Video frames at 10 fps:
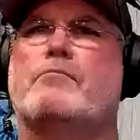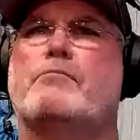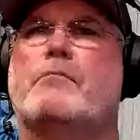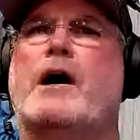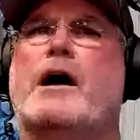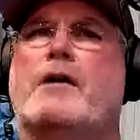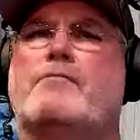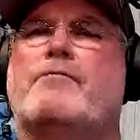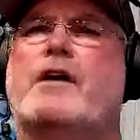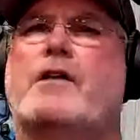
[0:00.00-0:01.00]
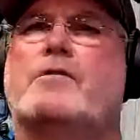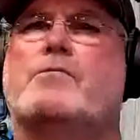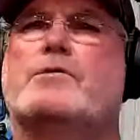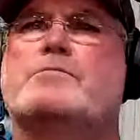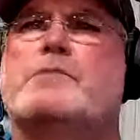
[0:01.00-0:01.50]
My father
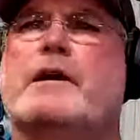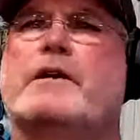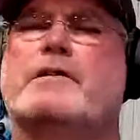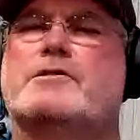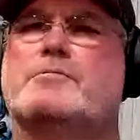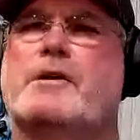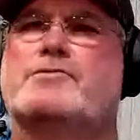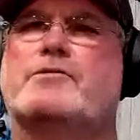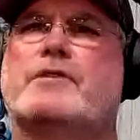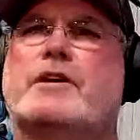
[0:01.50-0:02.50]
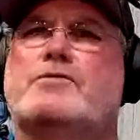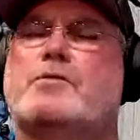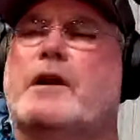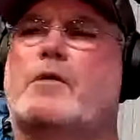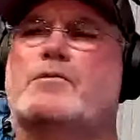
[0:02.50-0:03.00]
was big into special needs
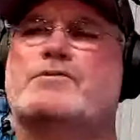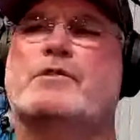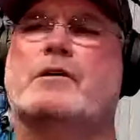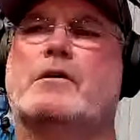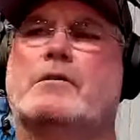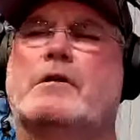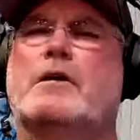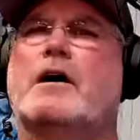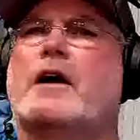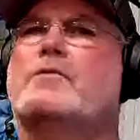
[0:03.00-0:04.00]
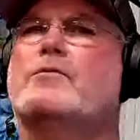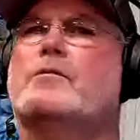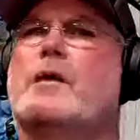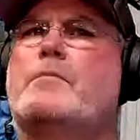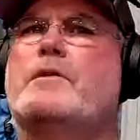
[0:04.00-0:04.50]
when I was young. I
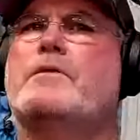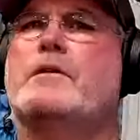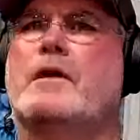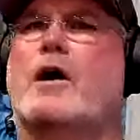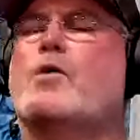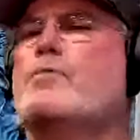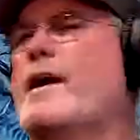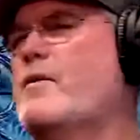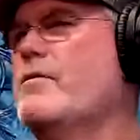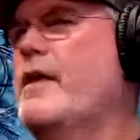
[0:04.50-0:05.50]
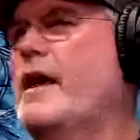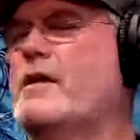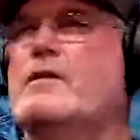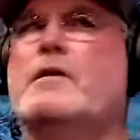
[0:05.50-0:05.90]
grew up around that.